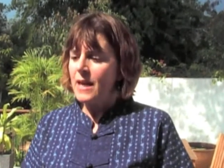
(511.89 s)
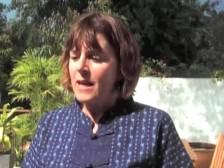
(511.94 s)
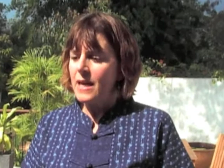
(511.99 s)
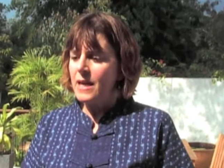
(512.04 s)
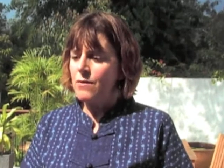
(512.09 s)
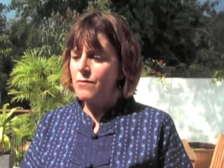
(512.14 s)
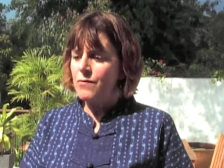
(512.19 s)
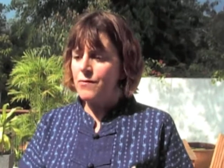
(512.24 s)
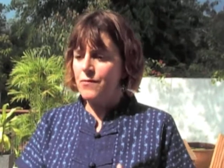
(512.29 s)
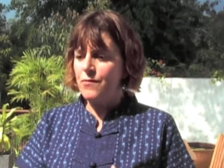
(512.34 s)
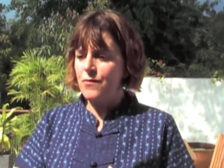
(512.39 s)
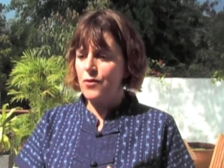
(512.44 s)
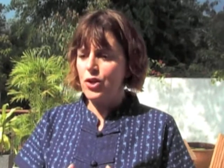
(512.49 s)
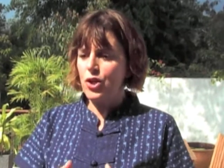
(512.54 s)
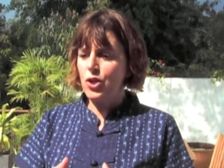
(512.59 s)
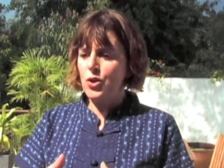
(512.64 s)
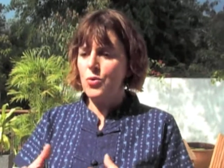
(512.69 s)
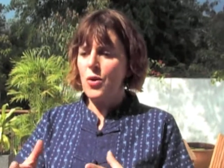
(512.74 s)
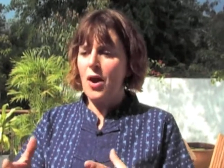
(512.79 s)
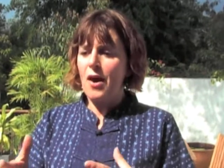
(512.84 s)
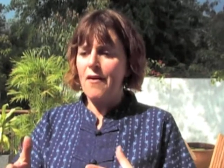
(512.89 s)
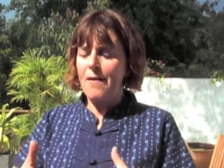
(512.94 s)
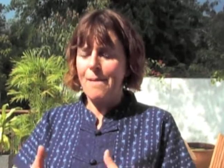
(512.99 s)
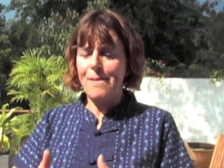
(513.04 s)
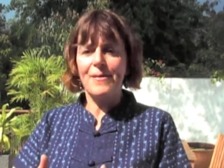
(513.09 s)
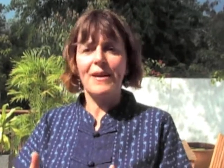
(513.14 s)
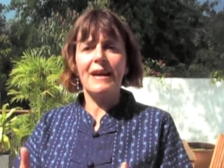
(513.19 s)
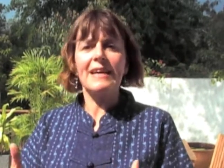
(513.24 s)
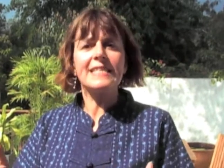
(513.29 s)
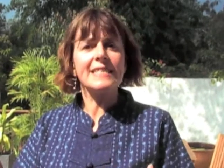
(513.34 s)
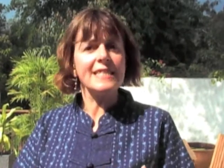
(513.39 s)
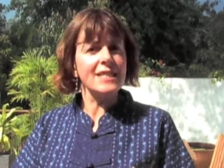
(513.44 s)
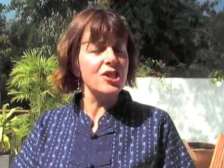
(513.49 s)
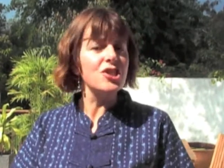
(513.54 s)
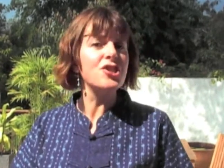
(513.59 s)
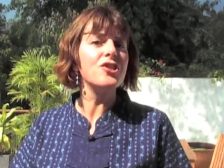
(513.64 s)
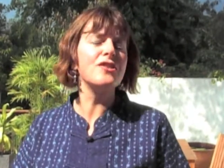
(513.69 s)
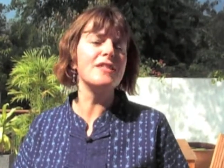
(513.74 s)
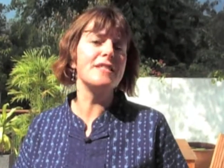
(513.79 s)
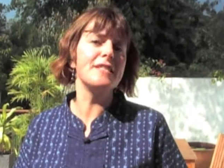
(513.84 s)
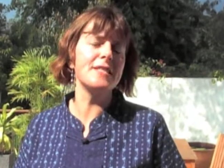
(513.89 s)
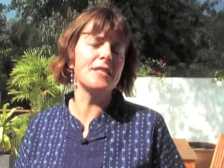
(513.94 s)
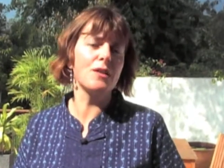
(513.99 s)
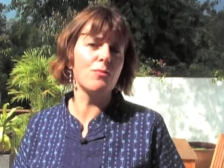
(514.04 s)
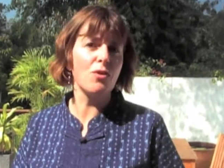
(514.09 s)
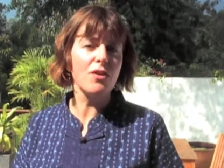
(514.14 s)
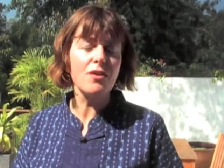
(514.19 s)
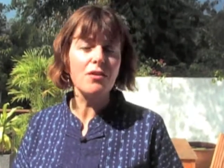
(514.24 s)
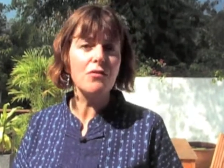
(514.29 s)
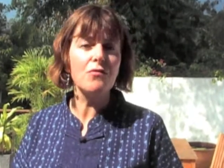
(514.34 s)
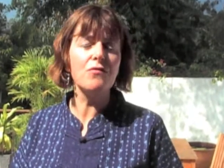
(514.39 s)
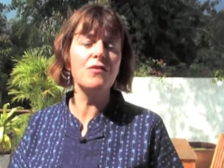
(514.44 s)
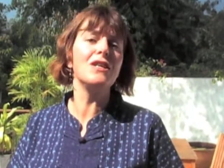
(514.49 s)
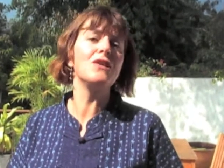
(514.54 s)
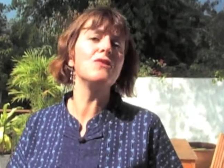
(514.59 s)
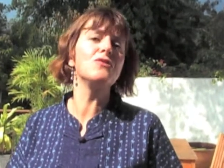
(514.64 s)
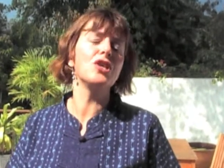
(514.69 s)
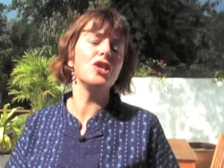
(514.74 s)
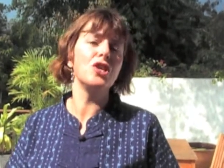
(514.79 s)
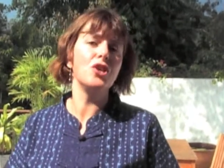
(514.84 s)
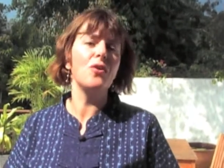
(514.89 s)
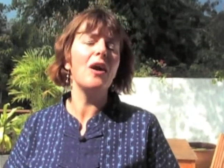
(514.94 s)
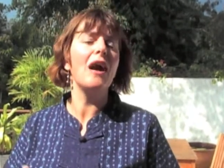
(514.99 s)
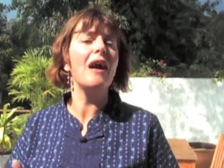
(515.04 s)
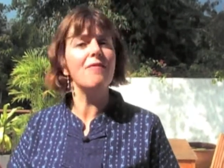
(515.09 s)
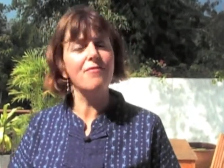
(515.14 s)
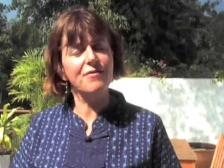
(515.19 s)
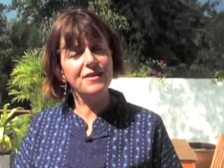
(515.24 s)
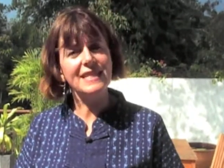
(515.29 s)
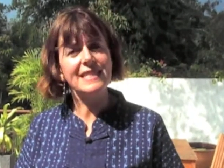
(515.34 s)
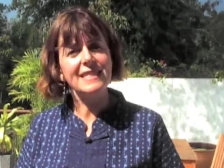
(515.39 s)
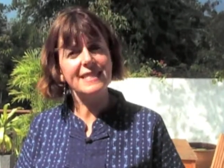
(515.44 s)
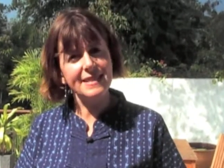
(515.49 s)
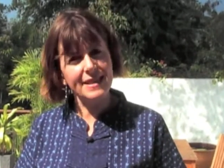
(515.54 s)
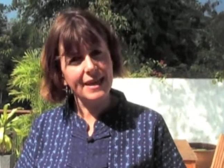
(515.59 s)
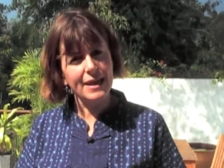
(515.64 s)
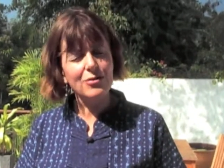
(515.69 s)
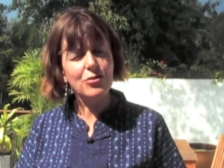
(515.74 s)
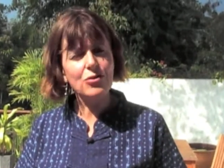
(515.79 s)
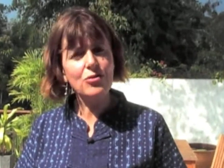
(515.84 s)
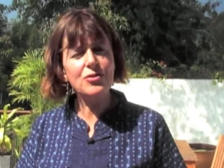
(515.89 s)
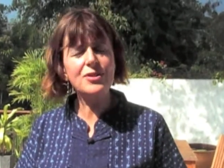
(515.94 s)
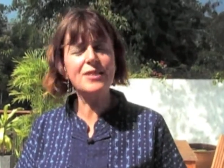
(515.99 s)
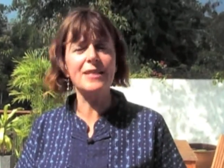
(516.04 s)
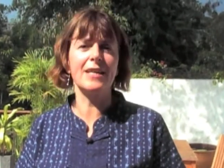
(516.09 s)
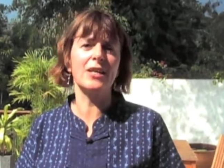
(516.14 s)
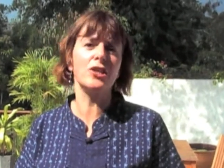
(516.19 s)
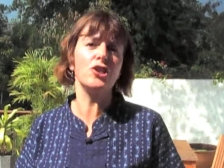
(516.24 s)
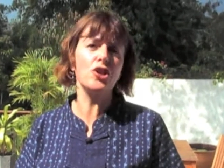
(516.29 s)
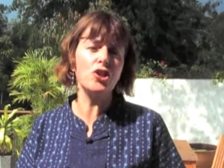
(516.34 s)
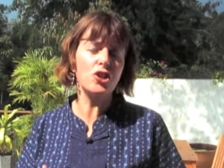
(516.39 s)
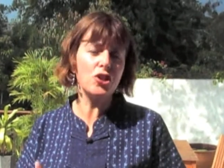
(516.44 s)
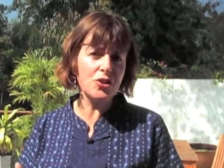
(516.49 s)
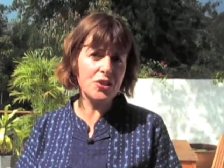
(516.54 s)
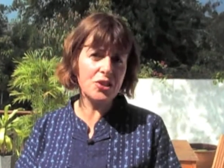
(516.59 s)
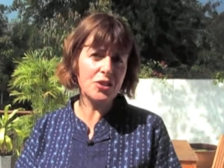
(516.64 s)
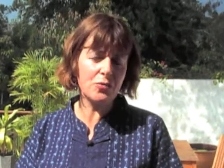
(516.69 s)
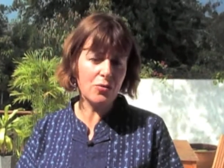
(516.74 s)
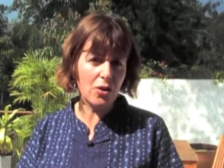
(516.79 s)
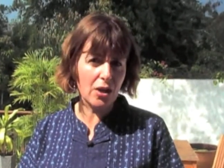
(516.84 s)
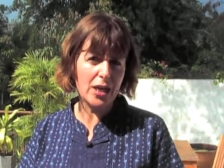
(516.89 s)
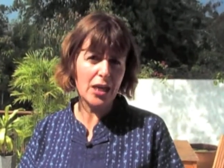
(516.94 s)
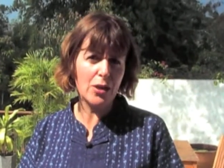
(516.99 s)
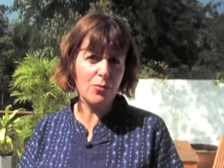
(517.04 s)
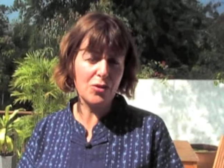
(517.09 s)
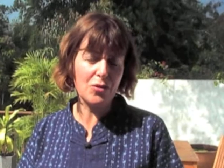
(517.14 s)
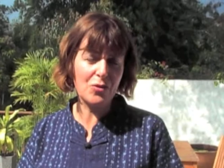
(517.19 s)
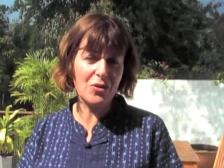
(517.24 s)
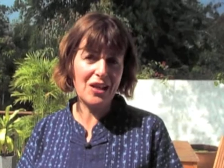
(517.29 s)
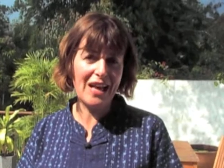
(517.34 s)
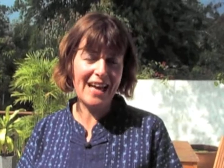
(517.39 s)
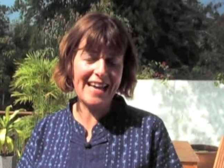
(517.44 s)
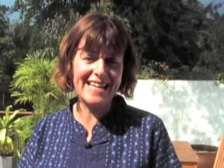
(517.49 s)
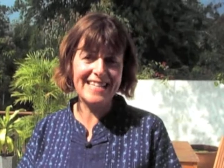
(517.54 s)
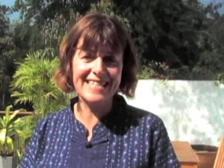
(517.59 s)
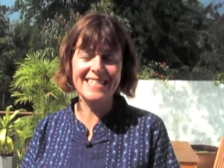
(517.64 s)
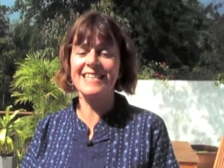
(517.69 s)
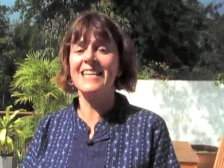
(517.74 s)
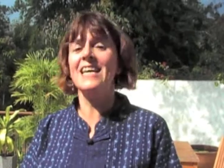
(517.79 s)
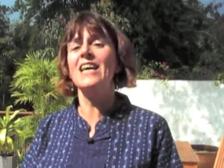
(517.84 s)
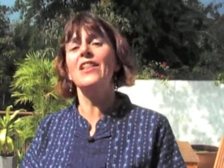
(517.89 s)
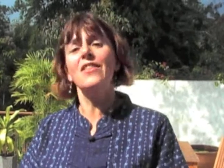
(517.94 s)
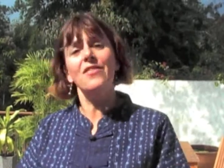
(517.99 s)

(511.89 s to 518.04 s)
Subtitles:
If you are a practitioner in some other field and you have these skills and you're used to working with clients,